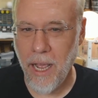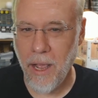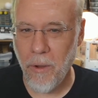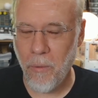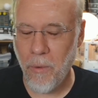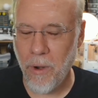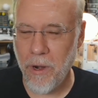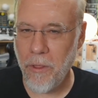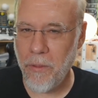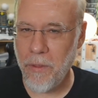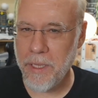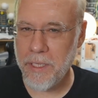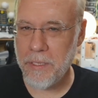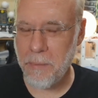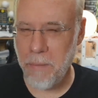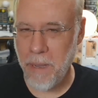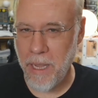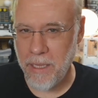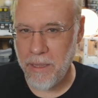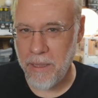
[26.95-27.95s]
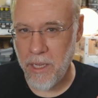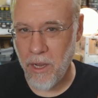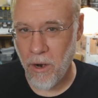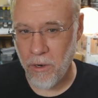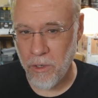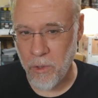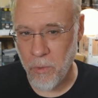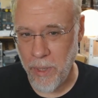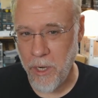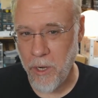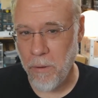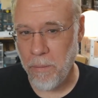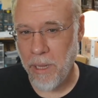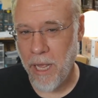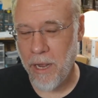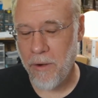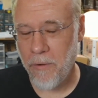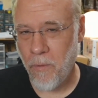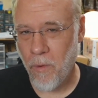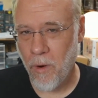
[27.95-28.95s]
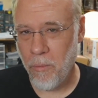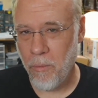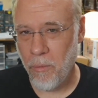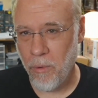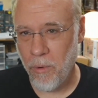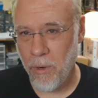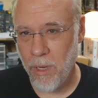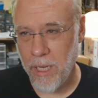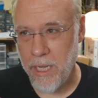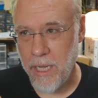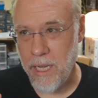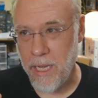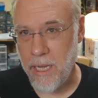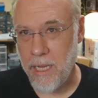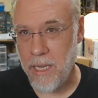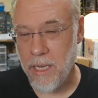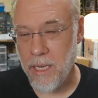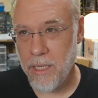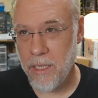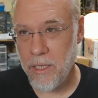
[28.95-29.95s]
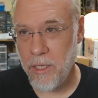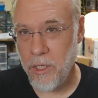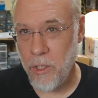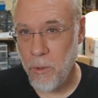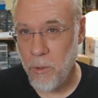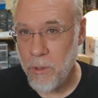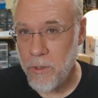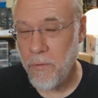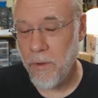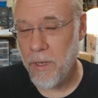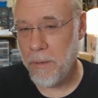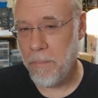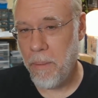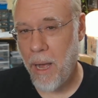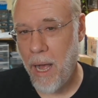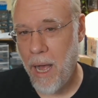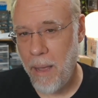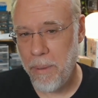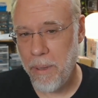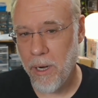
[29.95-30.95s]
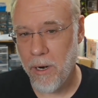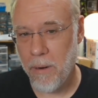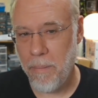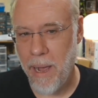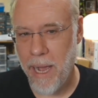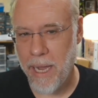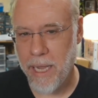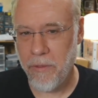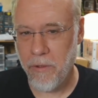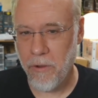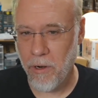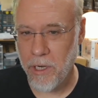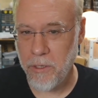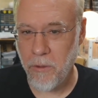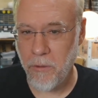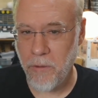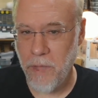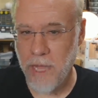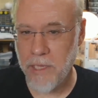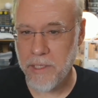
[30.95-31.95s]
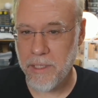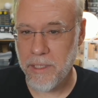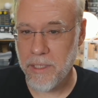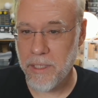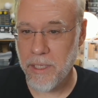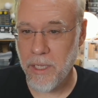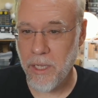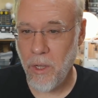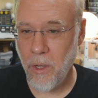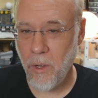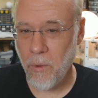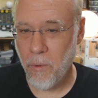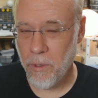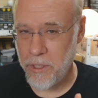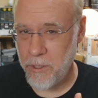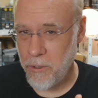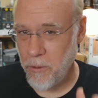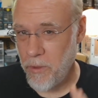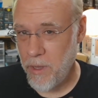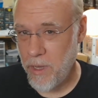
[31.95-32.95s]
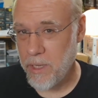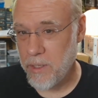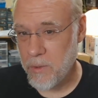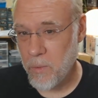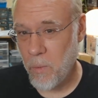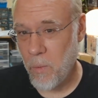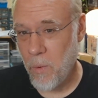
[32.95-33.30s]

One of the things that made the Arduino platform really useful and popular back in the early 2000s were 2 things.